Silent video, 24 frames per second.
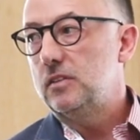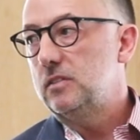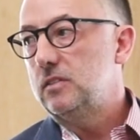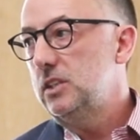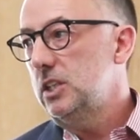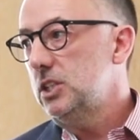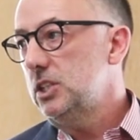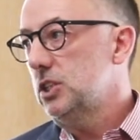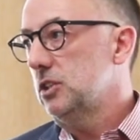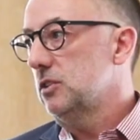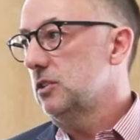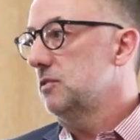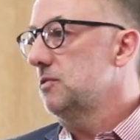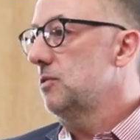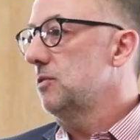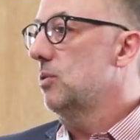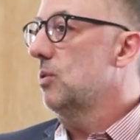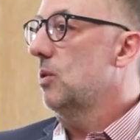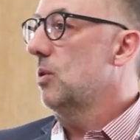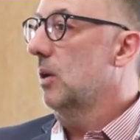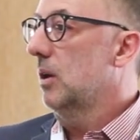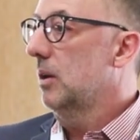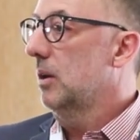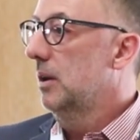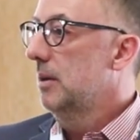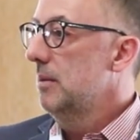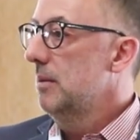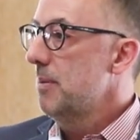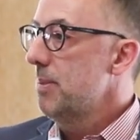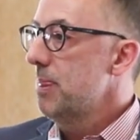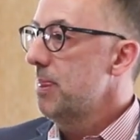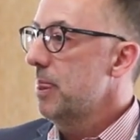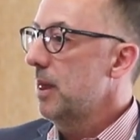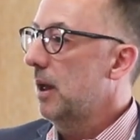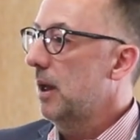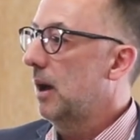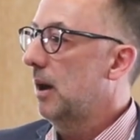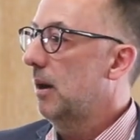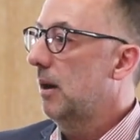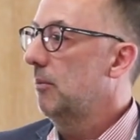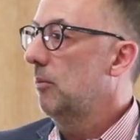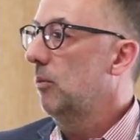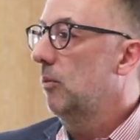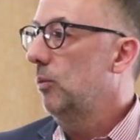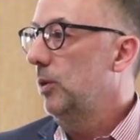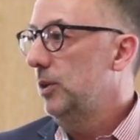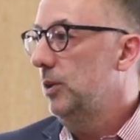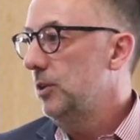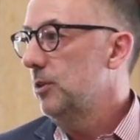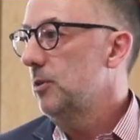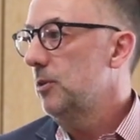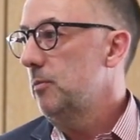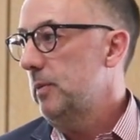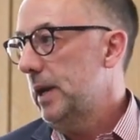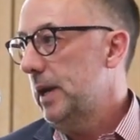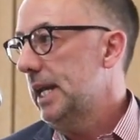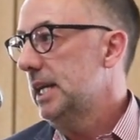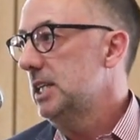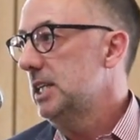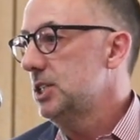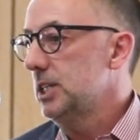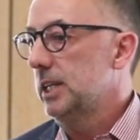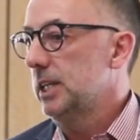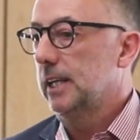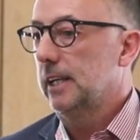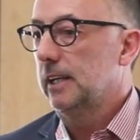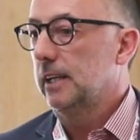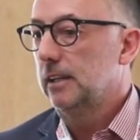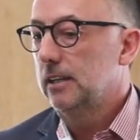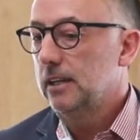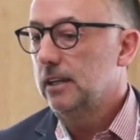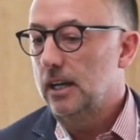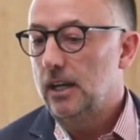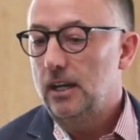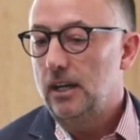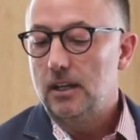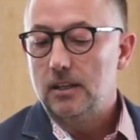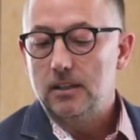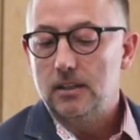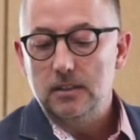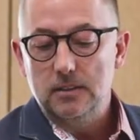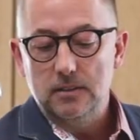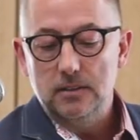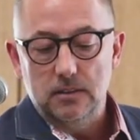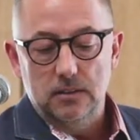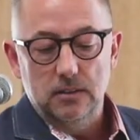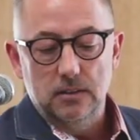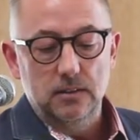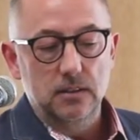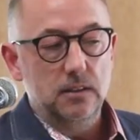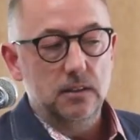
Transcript: our physicians for um, when you're managing uh, these